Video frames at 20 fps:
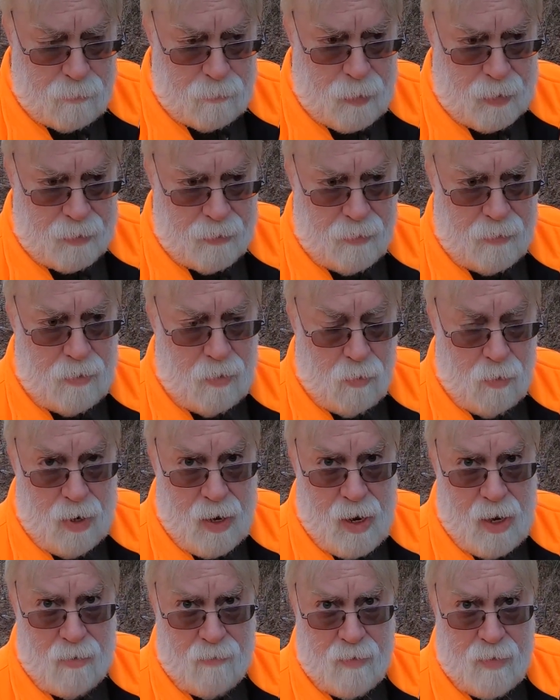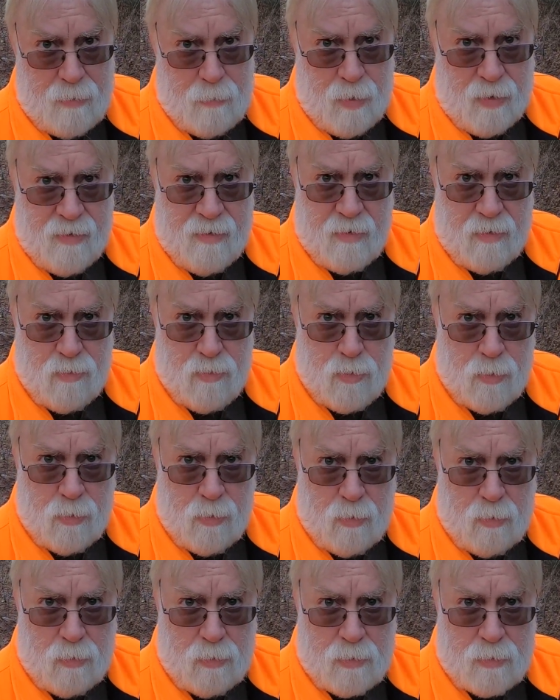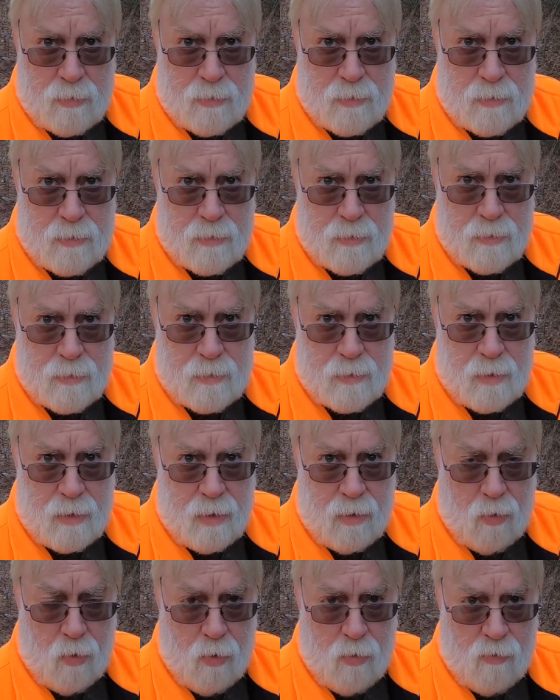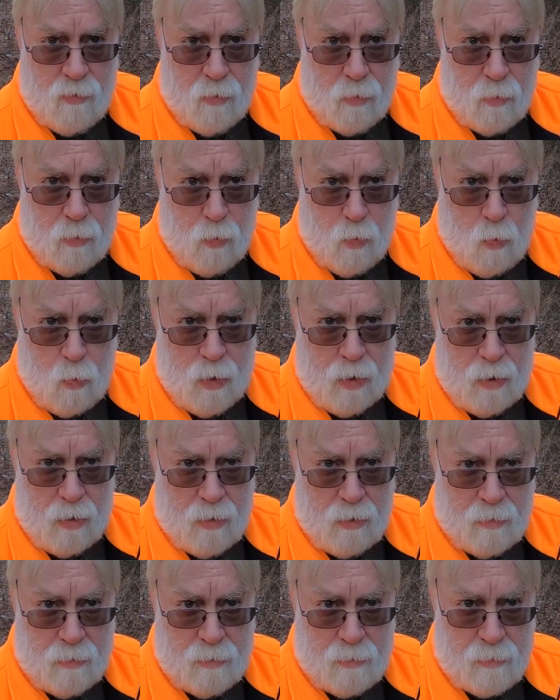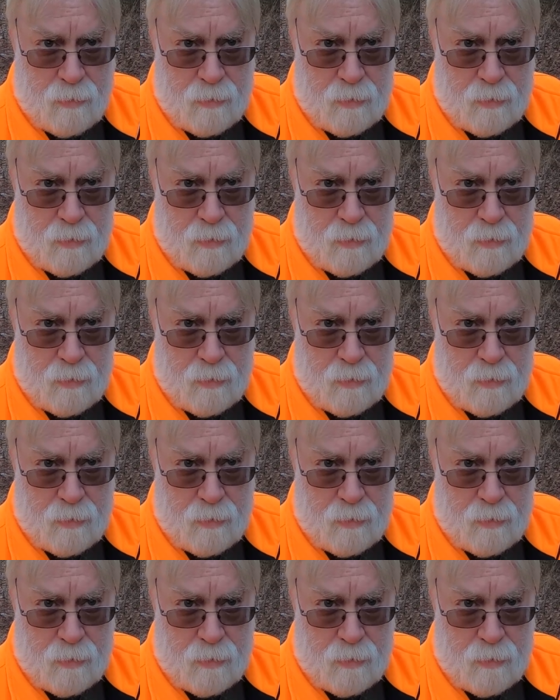But you don't have as much control over where